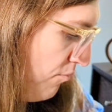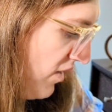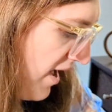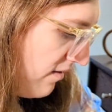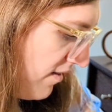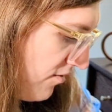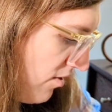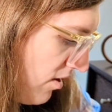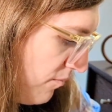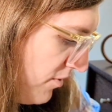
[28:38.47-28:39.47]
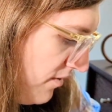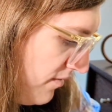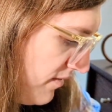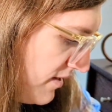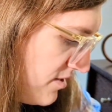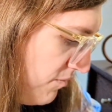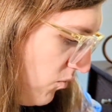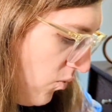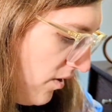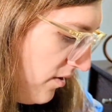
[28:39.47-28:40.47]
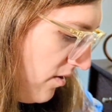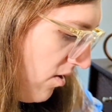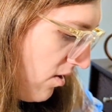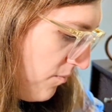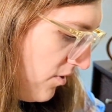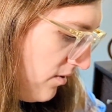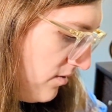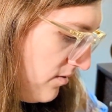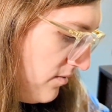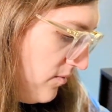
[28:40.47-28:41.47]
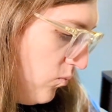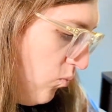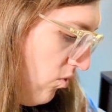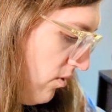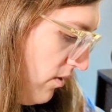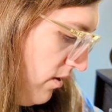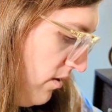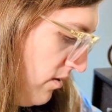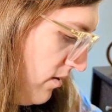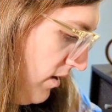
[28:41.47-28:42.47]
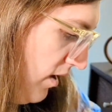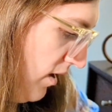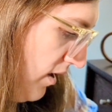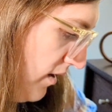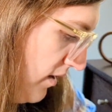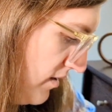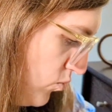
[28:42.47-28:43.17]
Black leather armor, that's going to be 1 armor worn, and it